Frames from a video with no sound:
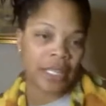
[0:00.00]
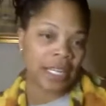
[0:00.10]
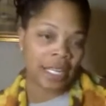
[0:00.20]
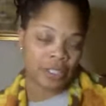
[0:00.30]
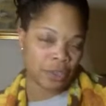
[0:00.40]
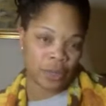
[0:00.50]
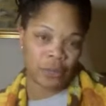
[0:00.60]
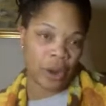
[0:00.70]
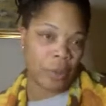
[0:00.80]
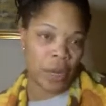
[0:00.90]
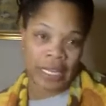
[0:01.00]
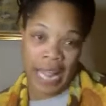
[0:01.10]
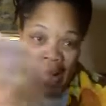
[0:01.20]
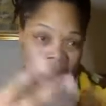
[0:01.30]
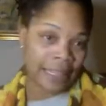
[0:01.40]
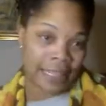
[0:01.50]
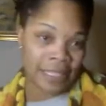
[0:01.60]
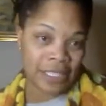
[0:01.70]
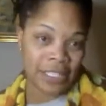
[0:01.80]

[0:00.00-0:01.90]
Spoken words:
then I can do whatever I want and add things.